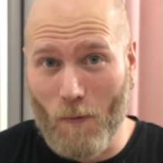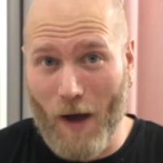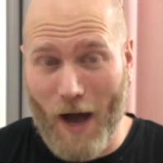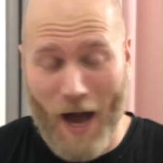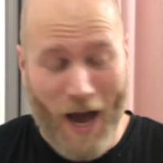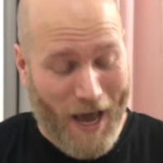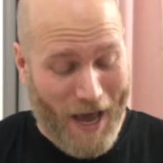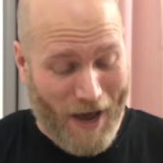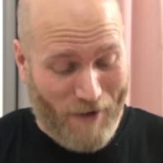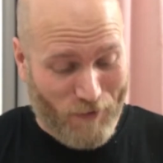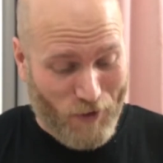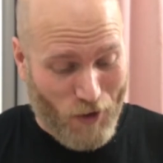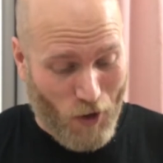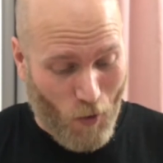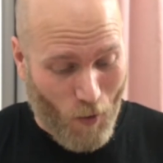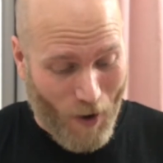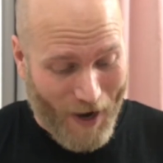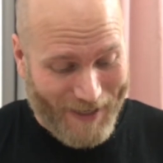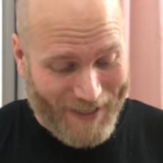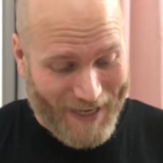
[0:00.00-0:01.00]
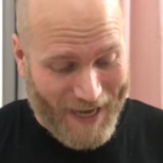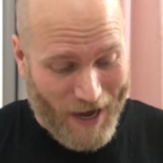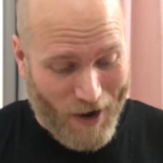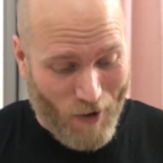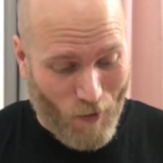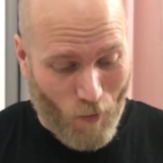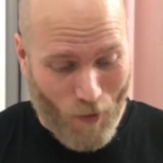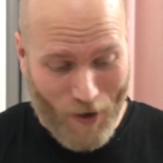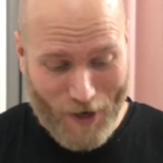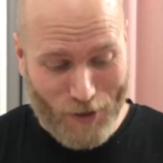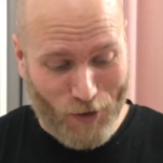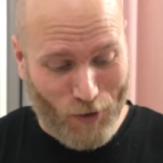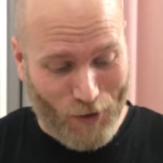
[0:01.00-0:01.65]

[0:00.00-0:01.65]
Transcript: I have no idea where to